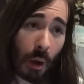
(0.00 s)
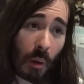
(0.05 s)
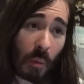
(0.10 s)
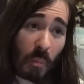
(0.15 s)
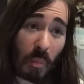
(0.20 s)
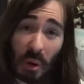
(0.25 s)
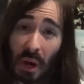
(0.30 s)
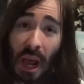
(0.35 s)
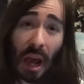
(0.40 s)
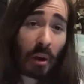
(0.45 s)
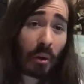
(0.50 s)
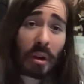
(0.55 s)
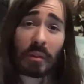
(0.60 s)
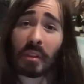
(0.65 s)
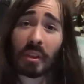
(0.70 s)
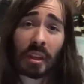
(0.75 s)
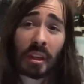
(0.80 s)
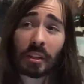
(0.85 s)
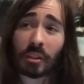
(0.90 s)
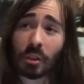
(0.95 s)
but I don't
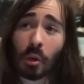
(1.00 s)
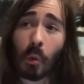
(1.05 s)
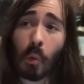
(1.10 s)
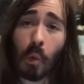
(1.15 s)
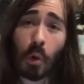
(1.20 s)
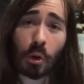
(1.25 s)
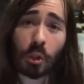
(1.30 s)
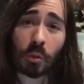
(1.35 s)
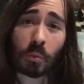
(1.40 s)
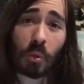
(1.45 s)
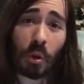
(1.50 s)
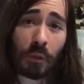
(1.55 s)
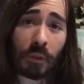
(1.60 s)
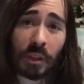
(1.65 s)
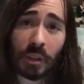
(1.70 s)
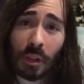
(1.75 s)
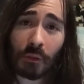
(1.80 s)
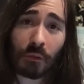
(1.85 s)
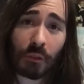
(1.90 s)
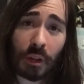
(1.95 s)
even think it's the worst movie
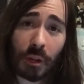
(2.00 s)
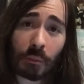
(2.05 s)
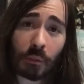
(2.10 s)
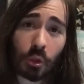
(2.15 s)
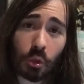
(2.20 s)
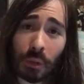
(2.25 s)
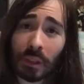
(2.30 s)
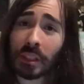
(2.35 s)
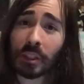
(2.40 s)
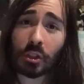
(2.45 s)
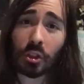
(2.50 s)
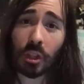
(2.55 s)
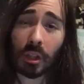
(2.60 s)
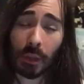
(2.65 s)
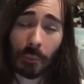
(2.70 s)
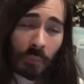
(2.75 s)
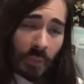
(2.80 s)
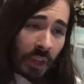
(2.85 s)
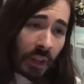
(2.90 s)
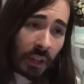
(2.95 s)
in the Venom
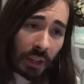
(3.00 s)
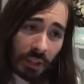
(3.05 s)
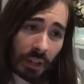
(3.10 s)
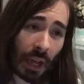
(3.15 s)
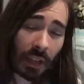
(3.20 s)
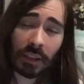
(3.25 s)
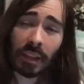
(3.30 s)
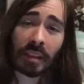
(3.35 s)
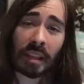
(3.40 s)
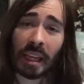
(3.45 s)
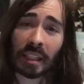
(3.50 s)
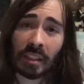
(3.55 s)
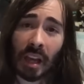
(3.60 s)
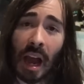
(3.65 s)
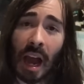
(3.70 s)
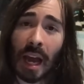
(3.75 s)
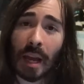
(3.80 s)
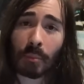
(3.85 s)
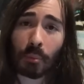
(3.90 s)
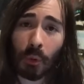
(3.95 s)
trilogy. Not that that's
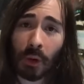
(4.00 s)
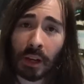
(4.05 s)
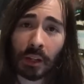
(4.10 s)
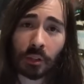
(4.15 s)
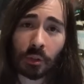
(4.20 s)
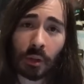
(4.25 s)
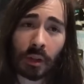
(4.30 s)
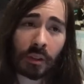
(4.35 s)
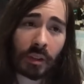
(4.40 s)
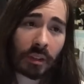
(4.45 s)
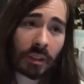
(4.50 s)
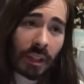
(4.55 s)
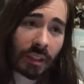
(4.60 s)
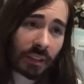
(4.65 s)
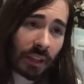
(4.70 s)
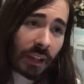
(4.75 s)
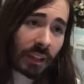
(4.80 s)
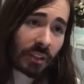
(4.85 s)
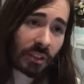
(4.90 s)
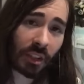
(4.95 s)
high praise or anything, that's
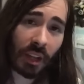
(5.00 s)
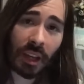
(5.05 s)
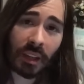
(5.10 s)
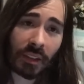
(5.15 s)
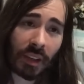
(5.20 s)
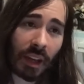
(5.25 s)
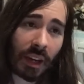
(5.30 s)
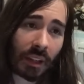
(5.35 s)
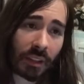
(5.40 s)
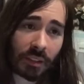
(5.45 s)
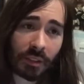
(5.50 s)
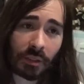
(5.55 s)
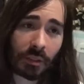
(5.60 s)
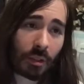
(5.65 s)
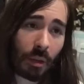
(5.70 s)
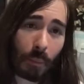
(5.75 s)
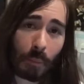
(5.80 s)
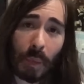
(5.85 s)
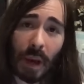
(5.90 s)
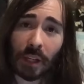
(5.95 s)
like saying that it's
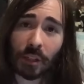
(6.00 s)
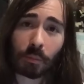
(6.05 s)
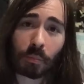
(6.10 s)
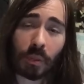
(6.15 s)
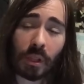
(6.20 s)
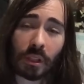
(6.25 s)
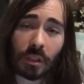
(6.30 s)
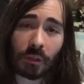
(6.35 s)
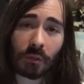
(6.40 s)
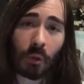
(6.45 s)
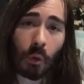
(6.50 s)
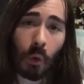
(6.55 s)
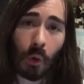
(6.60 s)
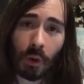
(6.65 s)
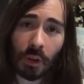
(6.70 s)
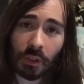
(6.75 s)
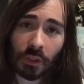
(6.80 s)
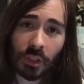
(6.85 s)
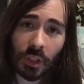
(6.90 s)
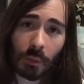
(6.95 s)
the best piece of
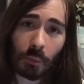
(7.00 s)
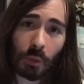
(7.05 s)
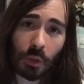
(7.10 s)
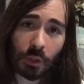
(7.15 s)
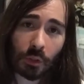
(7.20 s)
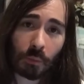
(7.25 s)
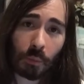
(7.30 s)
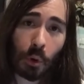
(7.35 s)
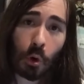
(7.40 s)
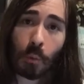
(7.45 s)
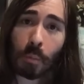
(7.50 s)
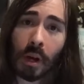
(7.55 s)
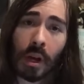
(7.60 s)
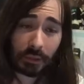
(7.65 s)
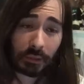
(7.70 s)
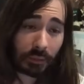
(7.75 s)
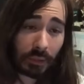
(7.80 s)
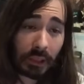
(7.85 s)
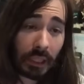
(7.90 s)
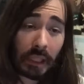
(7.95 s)
corn in someone's poop.
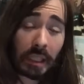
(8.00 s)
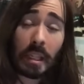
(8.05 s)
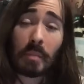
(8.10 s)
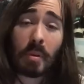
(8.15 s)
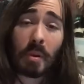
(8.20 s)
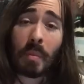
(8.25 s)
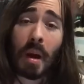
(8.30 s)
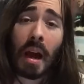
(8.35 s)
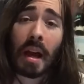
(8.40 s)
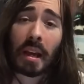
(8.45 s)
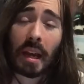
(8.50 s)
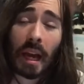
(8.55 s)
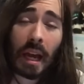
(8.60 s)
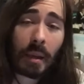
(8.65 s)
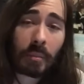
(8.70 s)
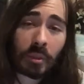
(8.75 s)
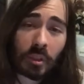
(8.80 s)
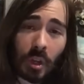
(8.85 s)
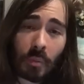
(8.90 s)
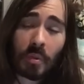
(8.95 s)
Like, keep in mind, I
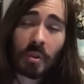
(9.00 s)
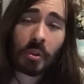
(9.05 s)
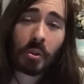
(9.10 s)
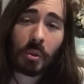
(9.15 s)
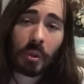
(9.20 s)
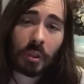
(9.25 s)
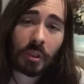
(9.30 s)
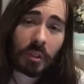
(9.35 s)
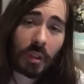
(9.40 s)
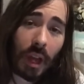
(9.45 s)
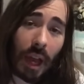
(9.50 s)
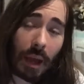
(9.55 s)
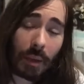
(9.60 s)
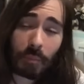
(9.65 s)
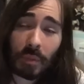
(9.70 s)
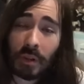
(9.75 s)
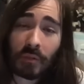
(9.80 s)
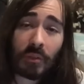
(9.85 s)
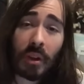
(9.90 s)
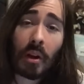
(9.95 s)
am someone who has
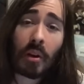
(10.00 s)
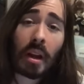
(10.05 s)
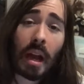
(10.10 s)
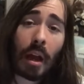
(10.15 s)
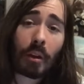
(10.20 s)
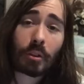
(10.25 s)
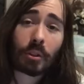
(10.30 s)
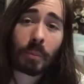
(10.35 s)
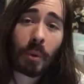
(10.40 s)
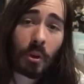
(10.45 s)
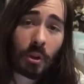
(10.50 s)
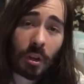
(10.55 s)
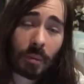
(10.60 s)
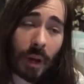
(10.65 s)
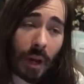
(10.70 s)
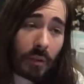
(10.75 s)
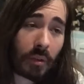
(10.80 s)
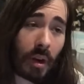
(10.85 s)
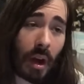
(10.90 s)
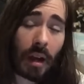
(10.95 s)
been very outspoken
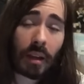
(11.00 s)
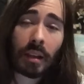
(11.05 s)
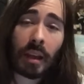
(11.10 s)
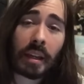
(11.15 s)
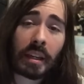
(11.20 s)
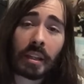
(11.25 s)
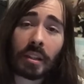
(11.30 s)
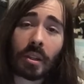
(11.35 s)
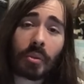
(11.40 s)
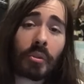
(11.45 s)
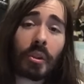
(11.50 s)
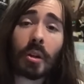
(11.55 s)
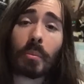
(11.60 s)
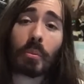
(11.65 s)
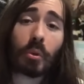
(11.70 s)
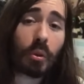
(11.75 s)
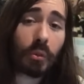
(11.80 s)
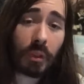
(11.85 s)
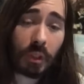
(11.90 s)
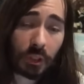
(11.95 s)
about not liking the Venom
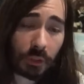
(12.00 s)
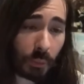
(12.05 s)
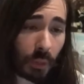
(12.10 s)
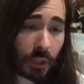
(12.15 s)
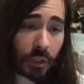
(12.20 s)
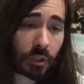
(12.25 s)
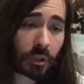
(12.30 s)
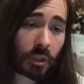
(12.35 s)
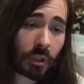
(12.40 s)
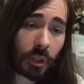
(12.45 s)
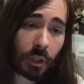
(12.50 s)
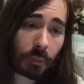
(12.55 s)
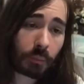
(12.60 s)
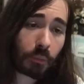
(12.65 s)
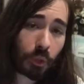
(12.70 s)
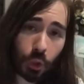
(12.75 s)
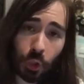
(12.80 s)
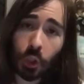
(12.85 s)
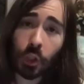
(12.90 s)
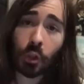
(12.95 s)
movies, much to the
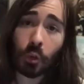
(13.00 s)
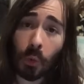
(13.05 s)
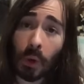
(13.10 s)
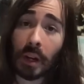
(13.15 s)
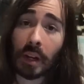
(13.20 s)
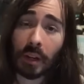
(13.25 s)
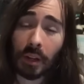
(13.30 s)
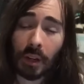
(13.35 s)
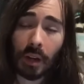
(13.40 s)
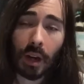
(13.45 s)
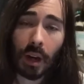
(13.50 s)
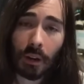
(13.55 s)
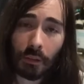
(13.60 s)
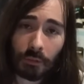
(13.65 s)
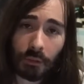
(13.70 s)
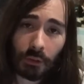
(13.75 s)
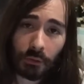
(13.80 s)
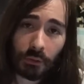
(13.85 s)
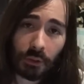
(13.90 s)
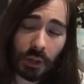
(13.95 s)
chagrin
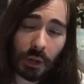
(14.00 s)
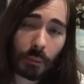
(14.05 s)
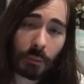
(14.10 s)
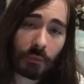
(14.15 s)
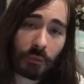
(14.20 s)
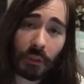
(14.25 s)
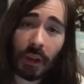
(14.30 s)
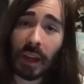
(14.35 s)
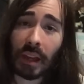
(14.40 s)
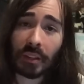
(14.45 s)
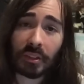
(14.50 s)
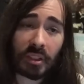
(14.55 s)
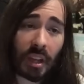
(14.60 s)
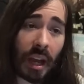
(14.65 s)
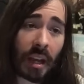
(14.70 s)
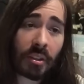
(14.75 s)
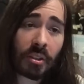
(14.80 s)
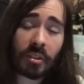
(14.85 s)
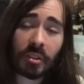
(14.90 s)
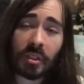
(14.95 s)
of Venom fans.
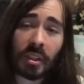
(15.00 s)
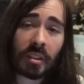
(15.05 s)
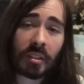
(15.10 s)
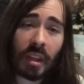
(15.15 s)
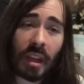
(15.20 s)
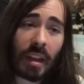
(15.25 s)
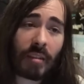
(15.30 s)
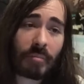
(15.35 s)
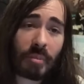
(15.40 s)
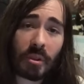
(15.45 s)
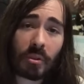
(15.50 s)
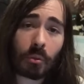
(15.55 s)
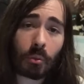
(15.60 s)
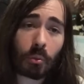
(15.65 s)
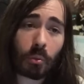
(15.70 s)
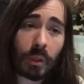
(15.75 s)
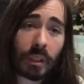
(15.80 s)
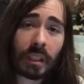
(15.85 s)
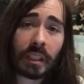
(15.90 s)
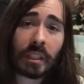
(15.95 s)
I just think they have
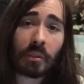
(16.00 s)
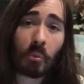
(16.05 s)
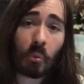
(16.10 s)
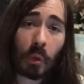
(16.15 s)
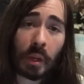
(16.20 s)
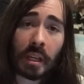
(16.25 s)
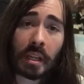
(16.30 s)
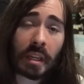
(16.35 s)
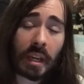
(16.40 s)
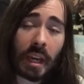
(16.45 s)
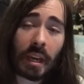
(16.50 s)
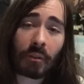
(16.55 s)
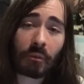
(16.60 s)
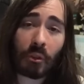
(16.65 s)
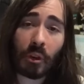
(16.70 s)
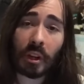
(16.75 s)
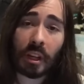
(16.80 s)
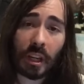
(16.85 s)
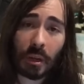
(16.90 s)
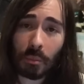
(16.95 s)
been really weak and
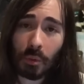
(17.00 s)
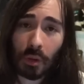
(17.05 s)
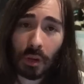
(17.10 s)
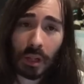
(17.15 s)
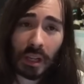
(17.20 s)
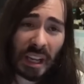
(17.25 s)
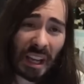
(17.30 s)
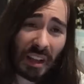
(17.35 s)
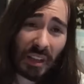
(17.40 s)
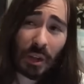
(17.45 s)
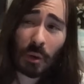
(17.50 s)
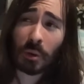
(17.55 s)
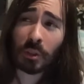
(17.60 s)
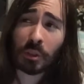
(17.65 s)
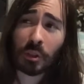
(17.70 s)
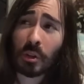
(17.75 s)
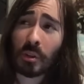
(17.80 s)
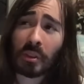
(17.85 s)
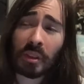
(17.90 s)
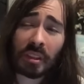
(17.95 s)
forgettable. There were
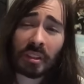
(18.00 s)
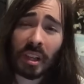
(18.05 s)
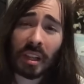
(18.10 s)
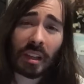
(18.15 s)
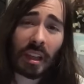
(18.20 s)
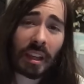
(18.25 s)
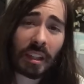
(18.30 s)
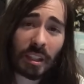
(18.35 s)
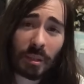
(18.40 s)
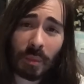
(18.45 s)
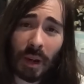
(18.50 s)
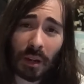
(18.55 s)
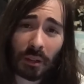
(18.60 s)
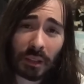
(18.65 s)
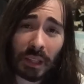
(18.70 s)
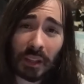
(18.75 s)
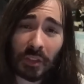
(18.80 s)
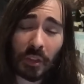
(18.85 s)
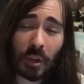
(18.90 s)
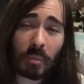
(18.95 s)
certain things I liked about
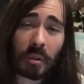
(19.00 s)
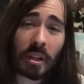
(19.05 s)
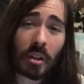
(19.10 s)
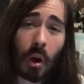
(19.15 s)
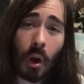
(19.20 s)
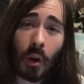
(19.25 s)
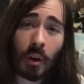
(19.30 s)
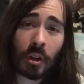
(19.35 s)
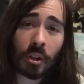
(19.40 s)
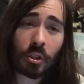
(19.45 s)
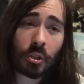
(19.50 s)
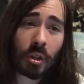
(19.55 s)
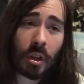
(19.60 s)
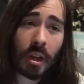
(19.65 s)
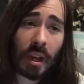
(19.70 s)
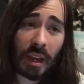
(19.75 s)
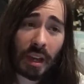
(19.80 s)
Let There Be Carnage